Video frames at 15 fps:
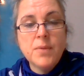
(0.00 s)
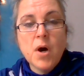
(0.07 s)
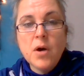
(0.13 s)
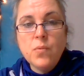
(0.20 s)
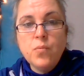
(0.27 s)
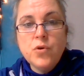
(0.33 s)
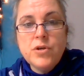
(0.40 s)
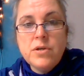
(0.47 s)

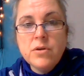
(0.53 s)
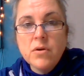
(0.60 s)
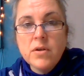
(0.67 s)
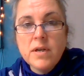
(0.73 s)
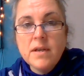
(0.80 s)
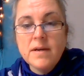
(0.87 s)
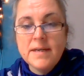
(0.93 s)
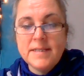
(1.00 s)
I would
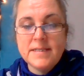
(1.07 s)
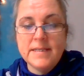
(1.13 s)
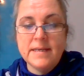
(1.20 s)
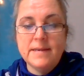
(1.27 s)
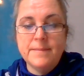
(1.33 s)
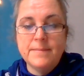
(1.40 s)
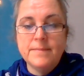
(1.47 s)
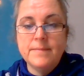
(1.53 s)
not light
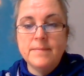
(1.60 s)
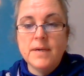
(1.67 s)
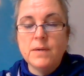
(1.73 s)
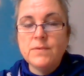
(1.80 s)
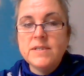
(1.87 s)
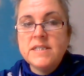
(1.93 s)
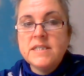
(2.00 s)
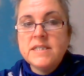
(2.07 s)
it.
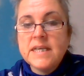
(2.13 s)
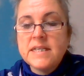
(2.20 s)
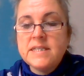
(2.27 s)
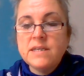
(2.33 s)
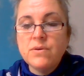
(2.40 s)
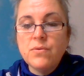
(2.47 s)
I would set it